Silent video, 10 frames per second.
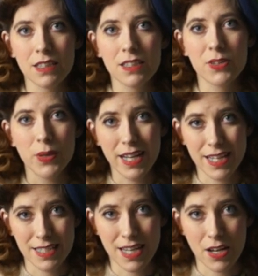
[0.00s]
so I
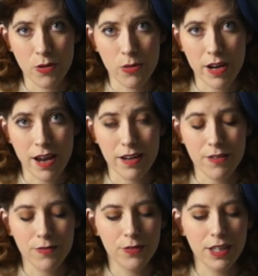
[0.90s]
had to get
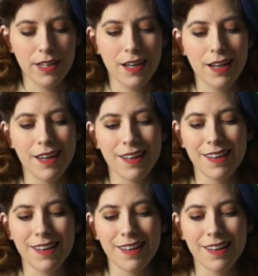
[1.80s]
creative, and